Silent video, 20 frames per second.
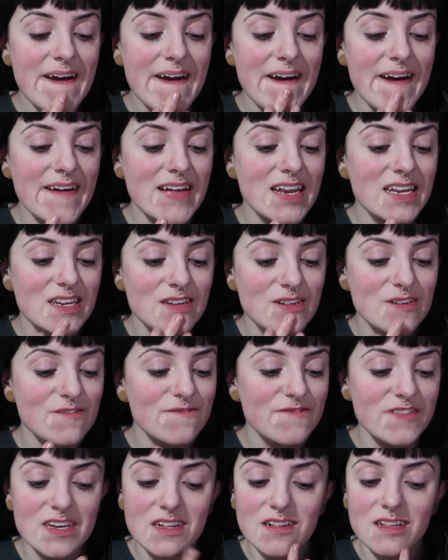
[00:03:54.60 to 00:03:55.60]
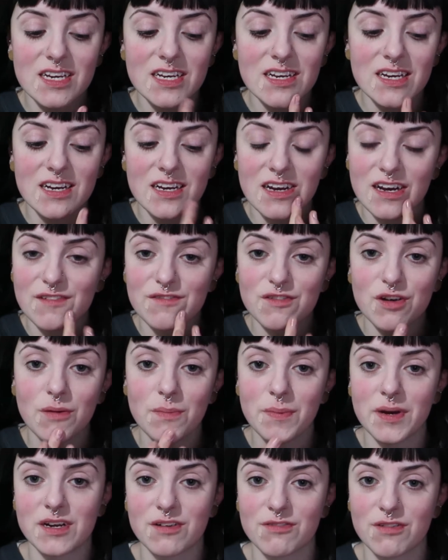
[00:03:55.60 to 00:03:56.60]
I do feel like I have got
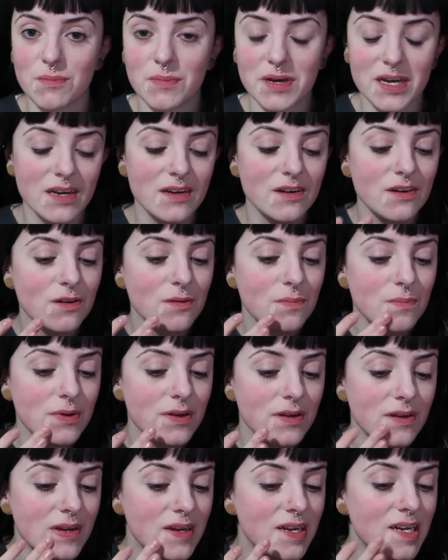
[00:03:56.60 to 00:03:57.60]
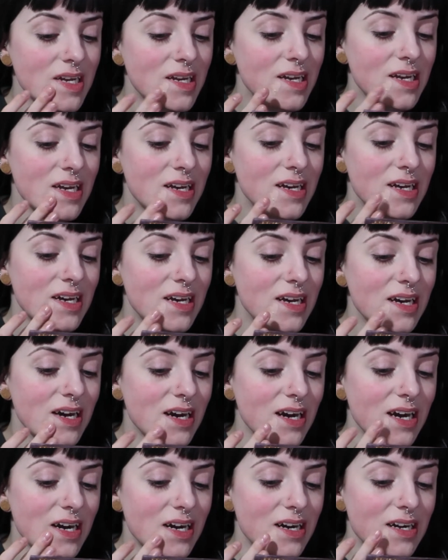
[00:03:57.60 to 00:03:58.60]
better at makeup
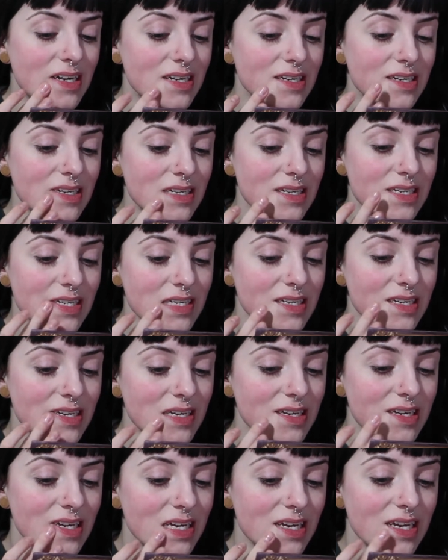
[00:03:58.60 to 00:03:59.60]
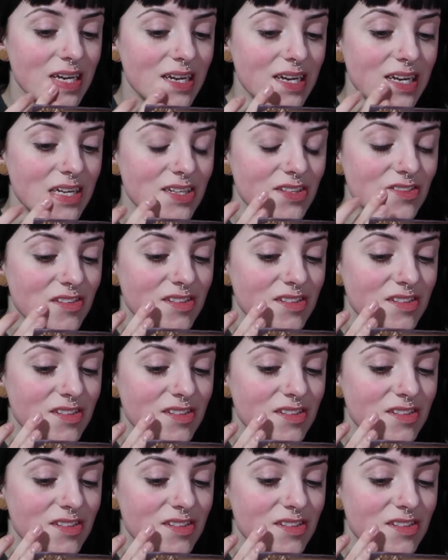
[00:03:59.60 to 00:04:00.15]
and it's